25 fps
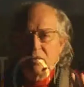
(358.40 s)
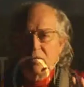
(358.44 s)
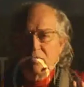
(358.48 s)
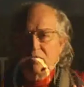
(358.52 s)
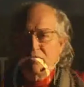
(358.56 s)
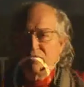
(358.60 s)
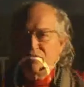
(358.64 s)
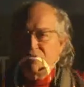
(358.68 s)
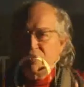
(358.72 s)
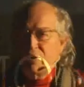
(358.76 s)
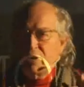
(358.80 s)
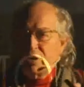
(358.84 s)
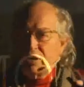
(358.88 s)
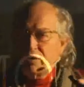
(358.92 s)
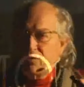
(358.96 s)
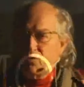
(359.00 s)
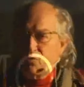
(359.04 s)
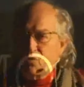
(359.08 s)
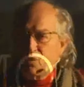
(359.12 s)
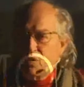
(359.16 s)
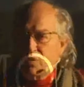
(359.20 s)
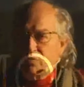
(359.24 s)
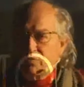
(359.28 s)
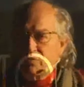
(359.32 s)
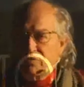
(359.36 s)
very
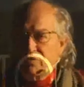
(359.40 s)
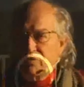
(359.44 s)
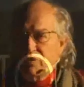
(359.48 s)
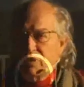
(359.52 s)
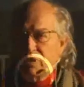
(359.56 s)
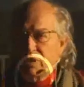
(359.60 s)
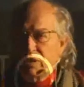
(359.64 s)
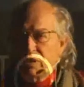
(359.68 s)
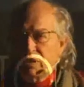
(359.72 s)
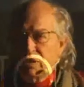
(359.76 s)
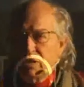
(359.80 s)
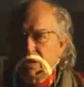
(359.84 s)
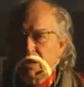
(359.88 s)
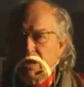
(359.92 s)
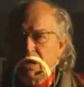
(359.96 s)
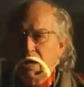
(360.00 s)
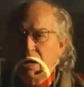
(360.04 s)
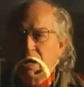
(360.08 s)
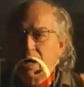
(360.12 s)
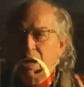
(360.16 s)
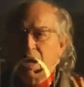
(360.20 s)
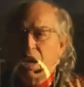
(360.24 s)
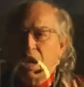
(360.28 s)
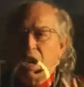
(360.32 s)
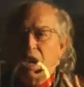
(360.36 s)
warm feeling,
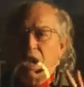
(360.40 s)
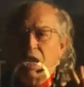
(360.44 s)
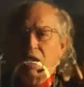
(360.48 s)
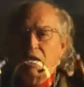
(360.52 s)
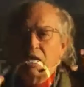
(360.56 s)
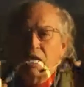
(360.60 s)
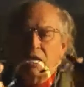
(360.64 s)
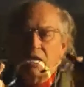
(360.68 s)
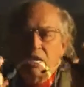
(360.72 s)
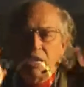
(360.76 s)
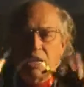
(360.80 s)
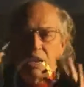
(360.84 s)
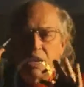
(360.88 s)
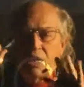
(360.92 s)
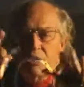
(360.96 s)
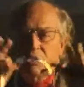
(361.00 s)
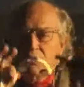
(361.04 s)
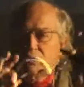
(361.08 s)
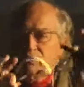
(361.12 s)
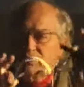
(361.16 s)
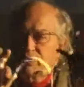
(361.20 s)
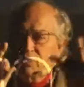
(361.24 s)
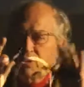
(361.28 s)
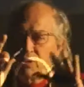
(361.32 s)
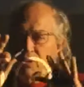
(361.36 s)
and a kind
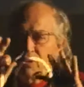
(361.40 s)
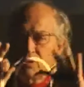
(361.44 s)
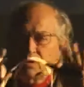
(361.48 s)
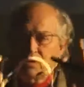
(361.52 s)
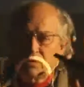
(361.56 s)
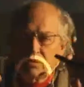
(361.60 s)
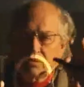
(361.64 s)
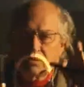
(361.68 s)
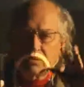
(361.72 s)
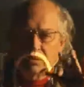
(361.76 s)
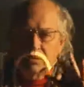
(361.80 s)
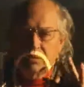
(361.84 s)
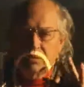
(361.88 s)
of no